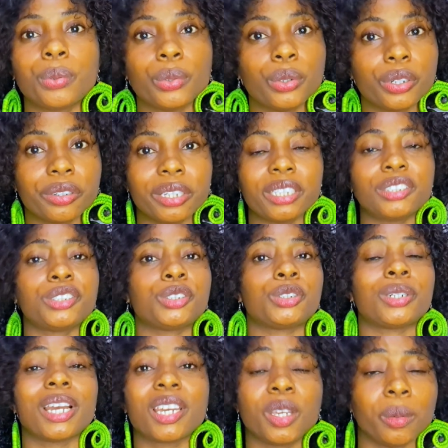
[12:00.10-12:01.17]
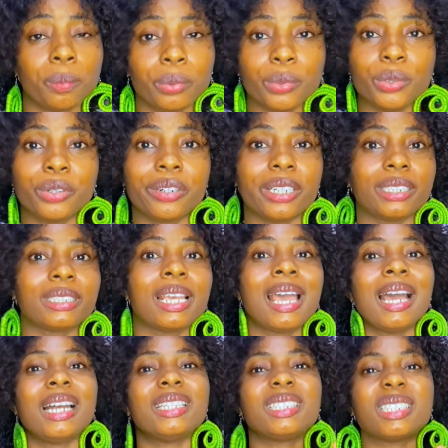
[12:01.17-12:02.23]
progress, track your progress,
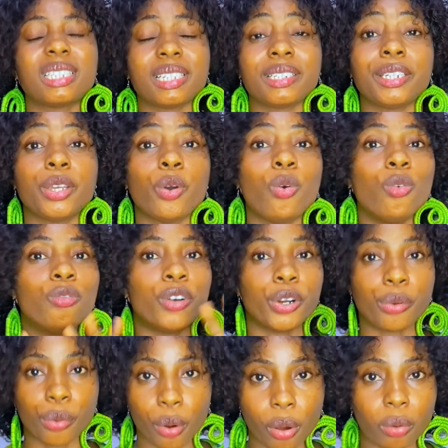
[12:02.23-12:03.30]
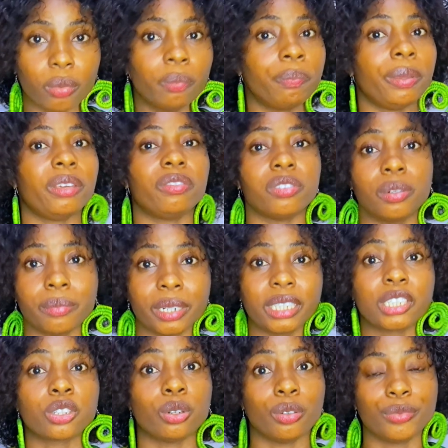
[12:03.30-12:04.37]
and see the overall
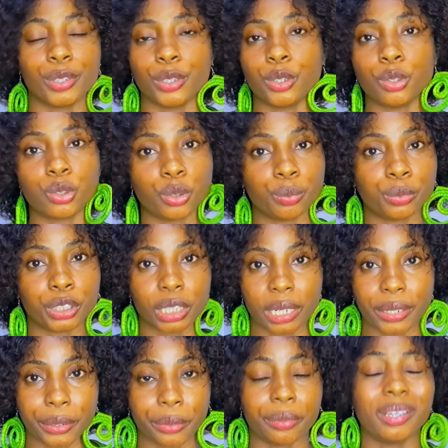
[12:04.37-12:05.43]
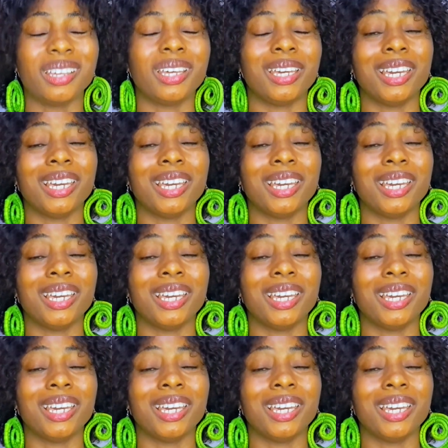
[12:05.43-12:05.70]
performance of your YouTube channel.